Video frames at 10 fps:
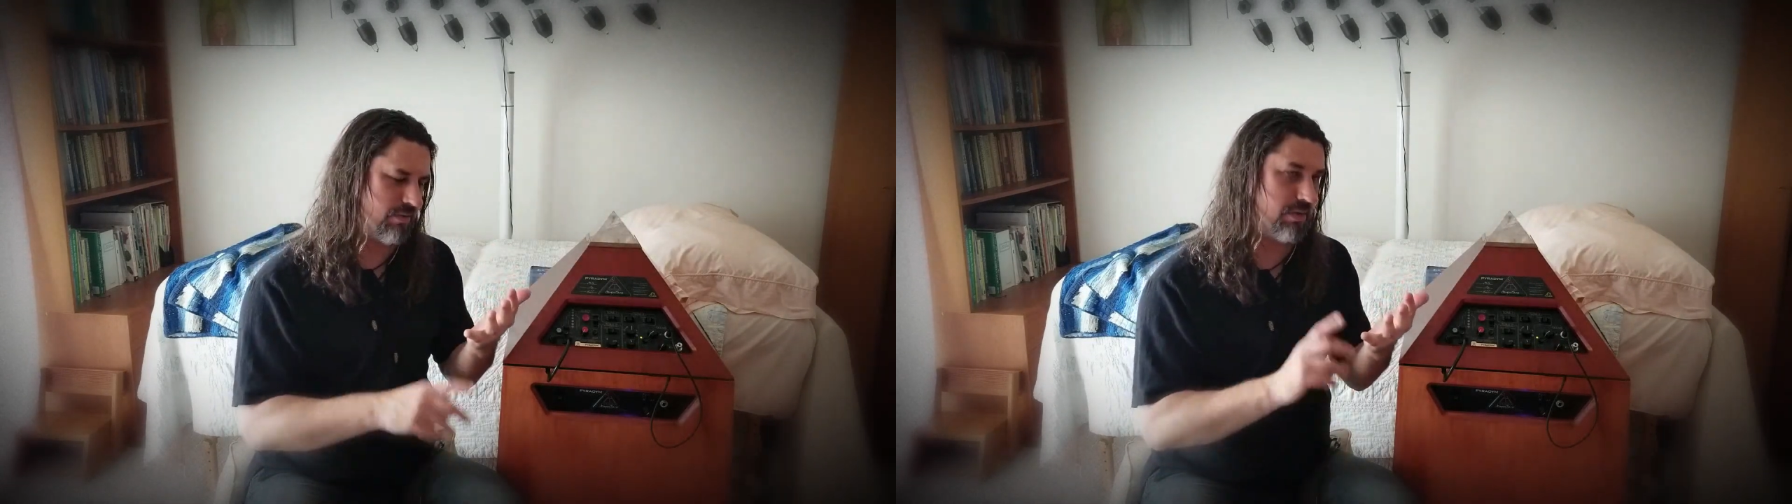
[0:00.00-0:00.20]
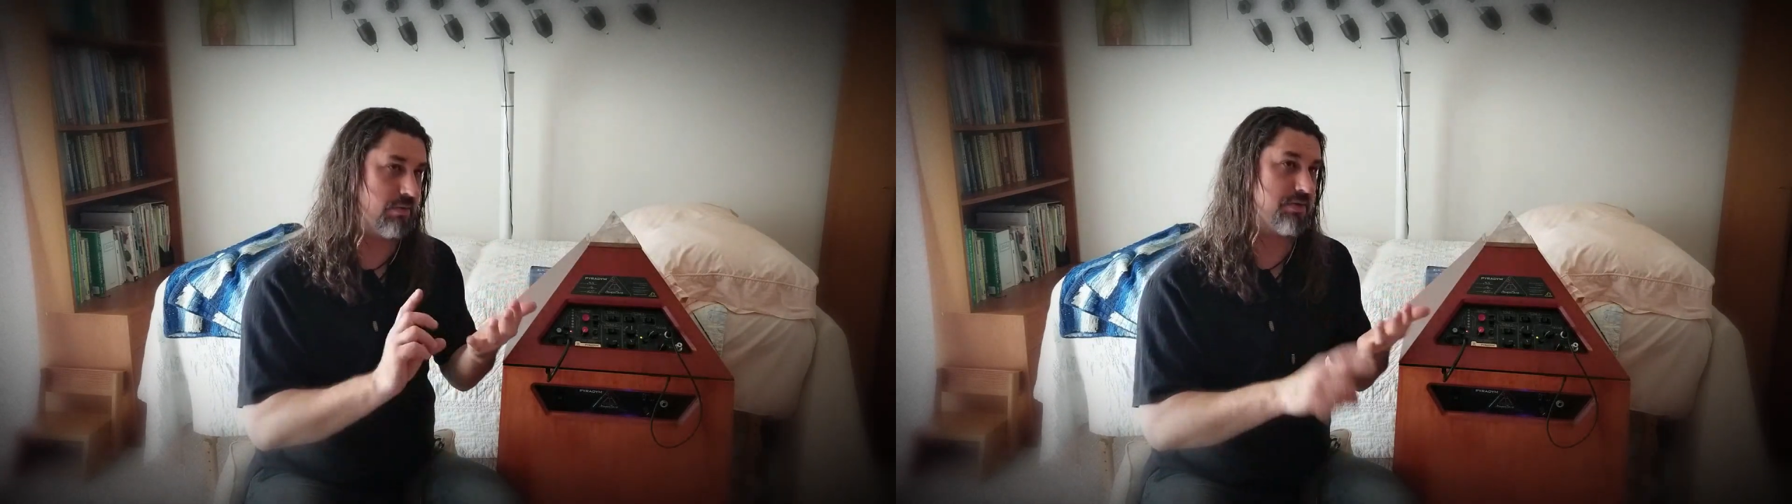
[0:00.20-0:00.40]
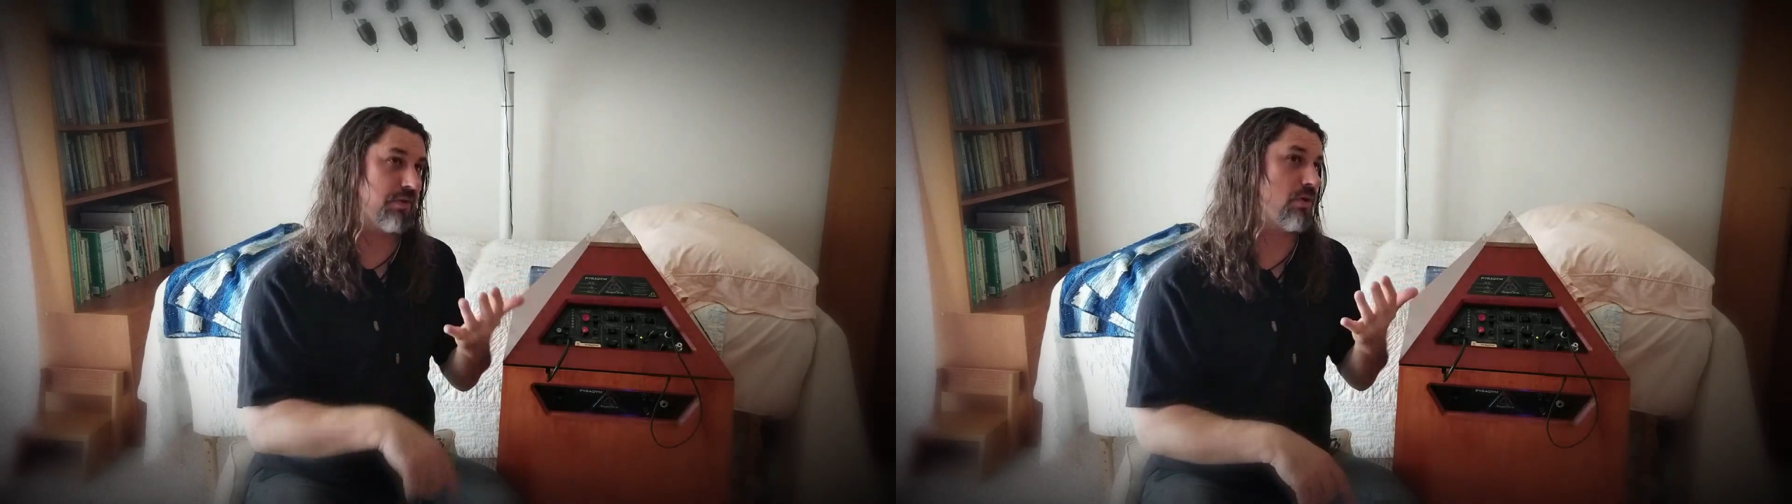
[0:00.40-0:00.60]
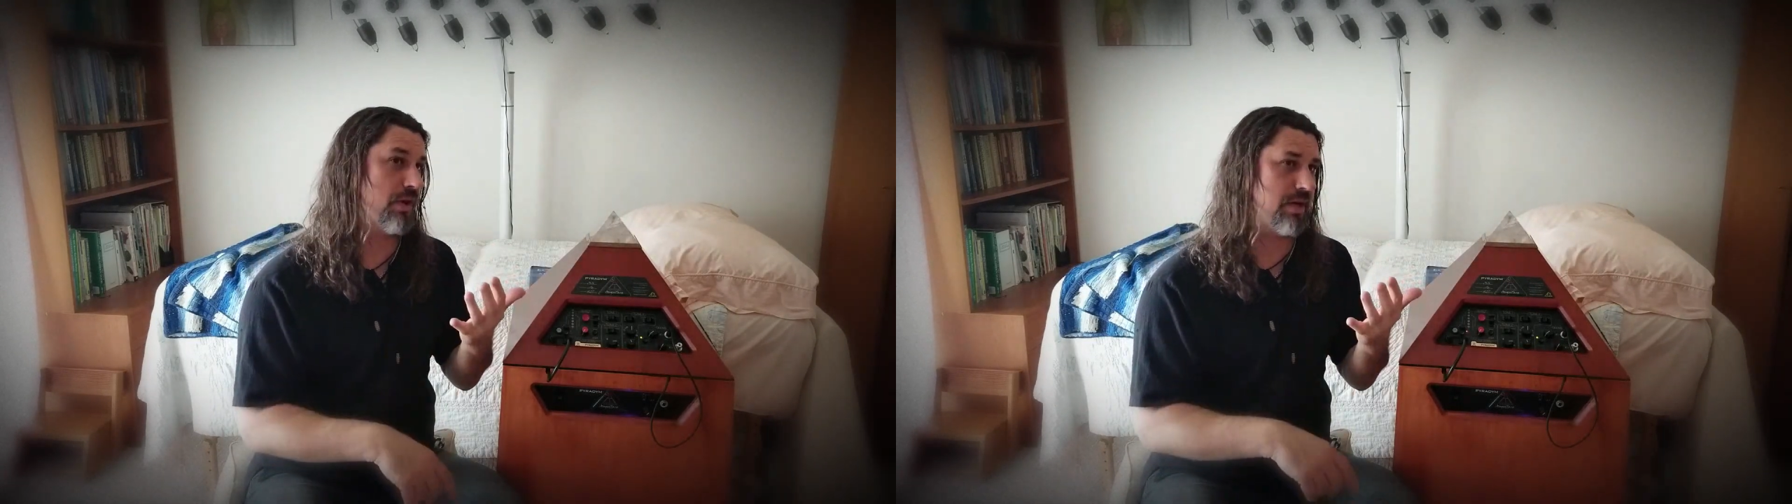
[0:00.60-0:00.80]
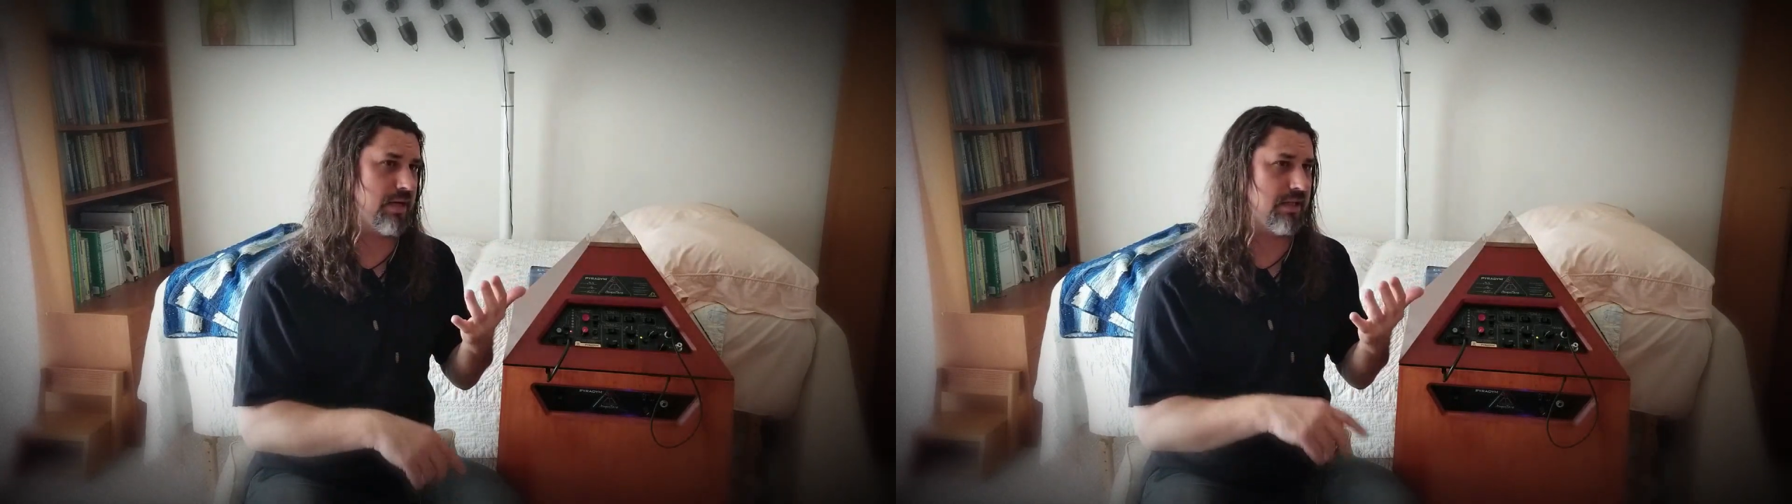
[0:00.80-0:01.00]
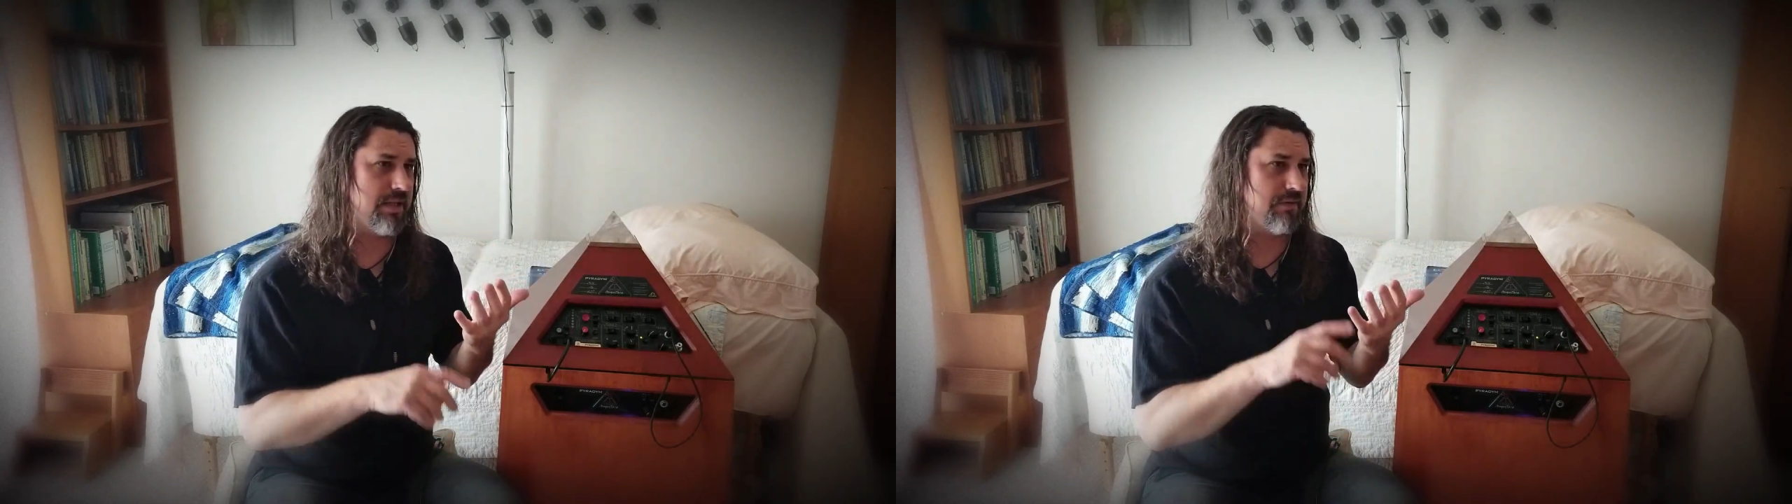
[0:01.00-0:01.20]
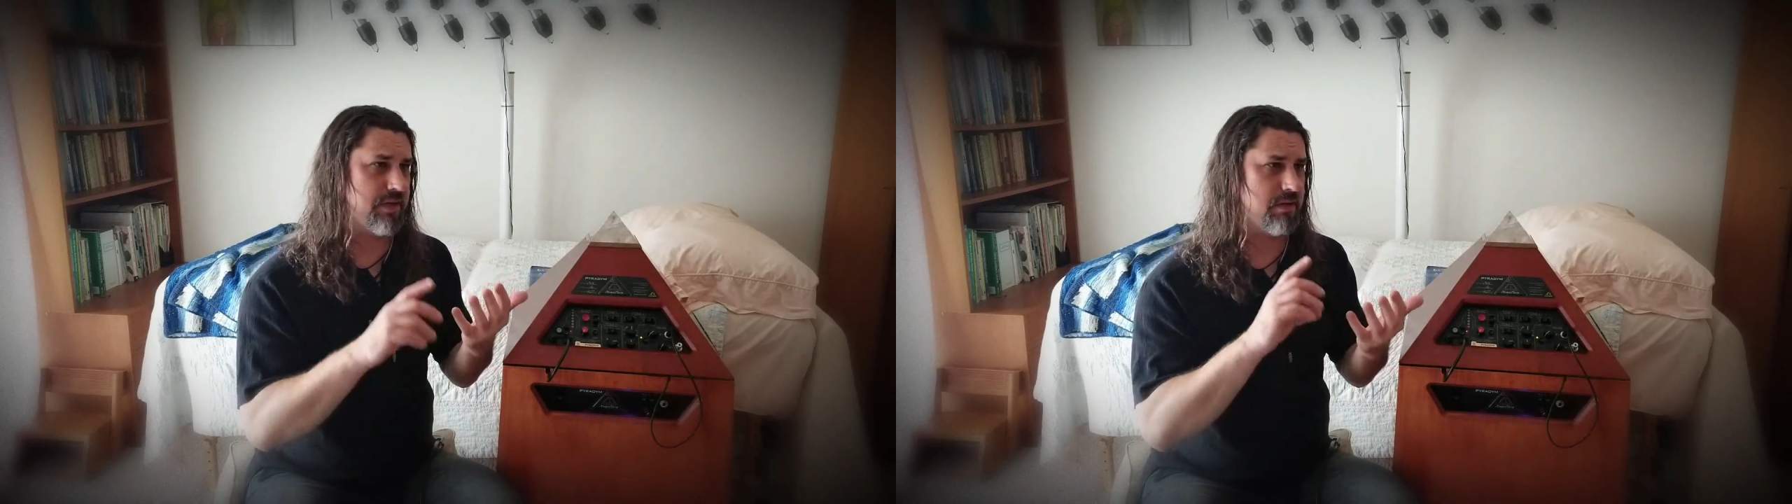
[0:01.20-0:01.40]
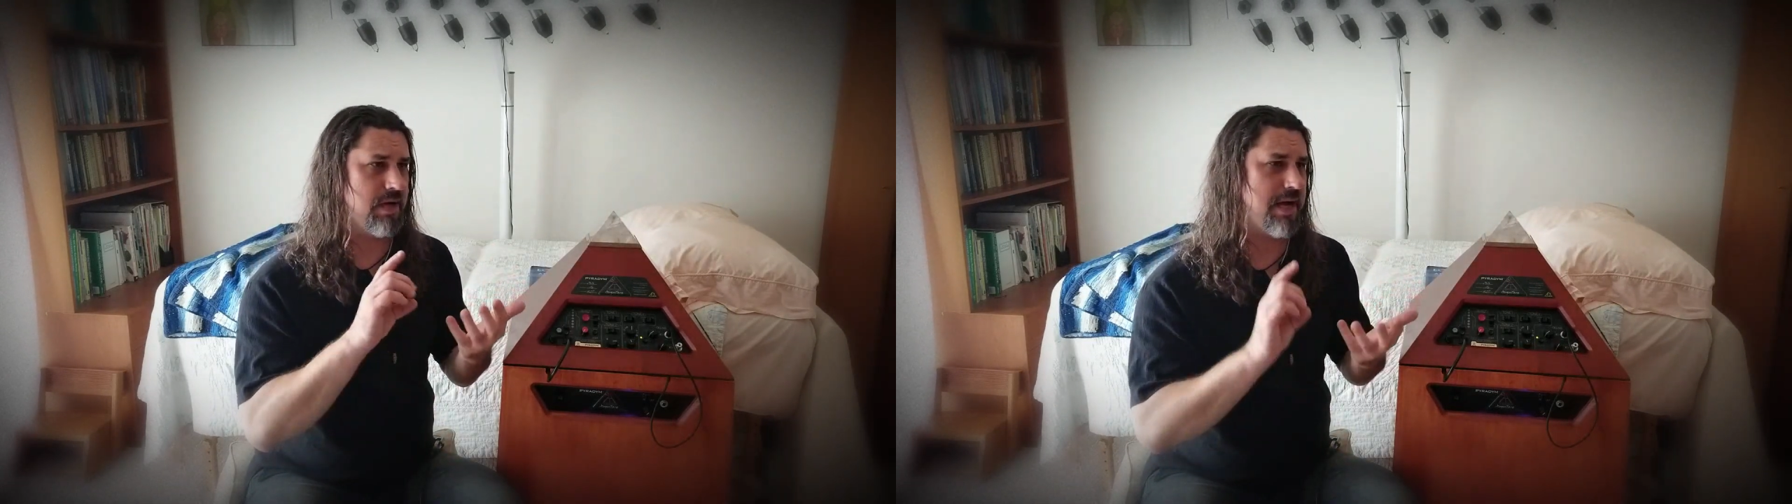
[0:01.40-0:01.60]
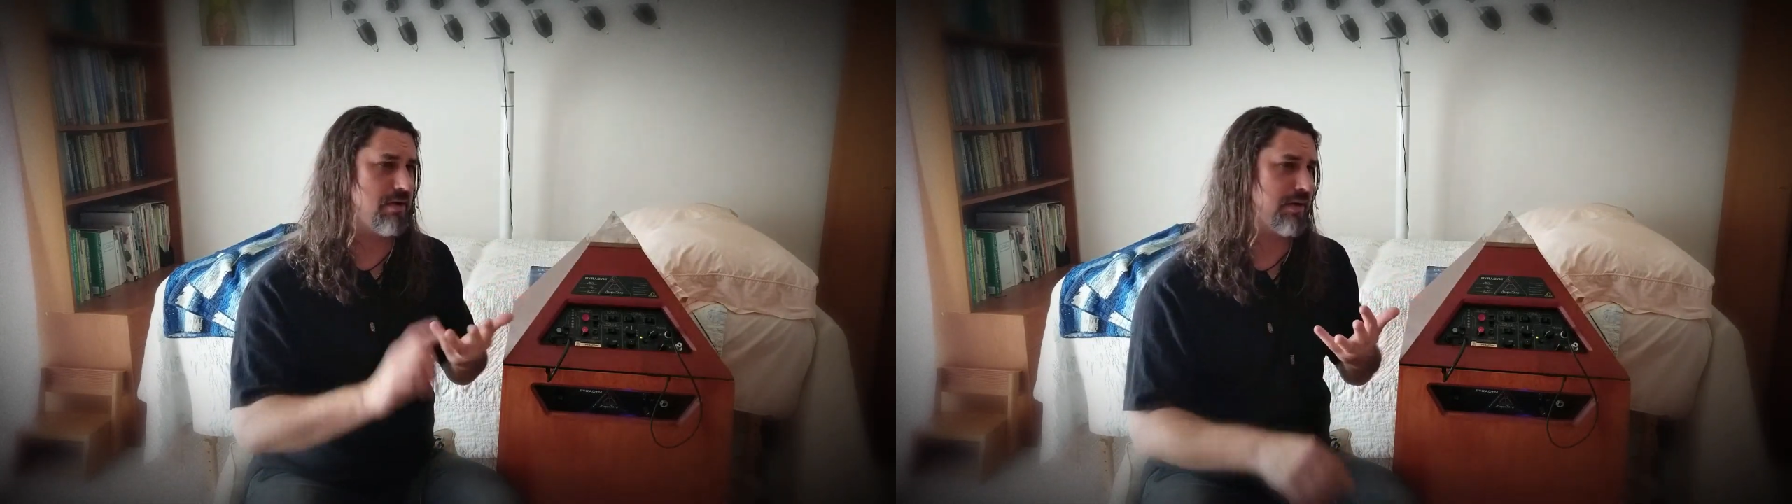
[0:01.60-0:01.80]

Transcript: Well, it was recorded in Cleveland, Ohio,